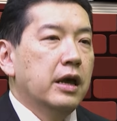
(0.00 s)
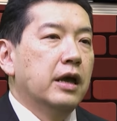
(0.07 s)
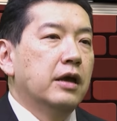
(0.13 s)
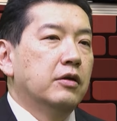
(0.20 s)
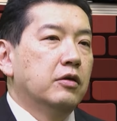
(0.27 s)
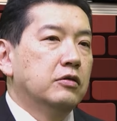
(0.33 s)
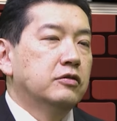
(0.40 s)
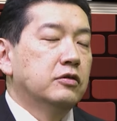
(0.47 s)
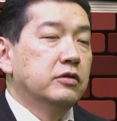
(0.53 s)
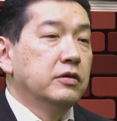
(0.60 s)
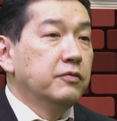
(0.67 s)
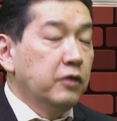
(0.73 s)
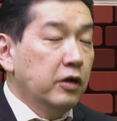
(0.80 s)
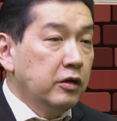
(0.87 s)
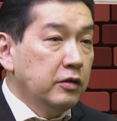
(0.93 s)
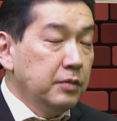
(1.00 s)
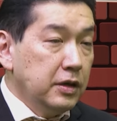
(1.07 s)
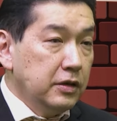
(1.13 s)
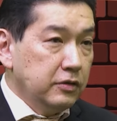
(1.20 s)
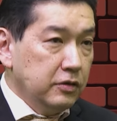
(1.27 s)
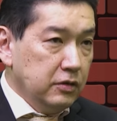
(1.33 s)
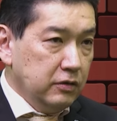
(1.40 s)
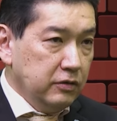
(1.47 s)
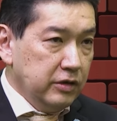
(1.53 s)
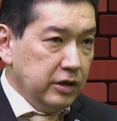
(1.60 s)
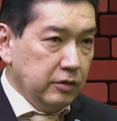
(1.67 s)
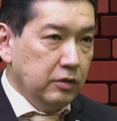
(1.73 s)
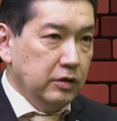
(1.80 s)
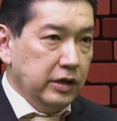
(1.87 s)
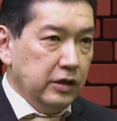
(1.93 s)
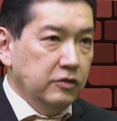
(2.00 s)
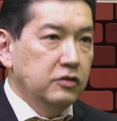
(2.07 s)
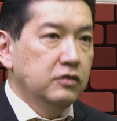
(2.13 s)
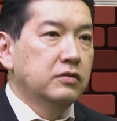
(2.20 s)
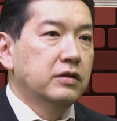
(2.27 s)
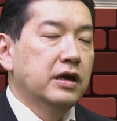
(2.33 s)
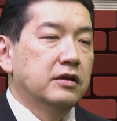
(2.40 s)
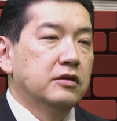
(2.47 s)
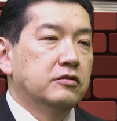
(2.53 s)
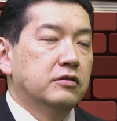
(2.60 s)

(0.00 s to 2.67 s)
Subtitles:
and also environmental degradation that mm-hmm.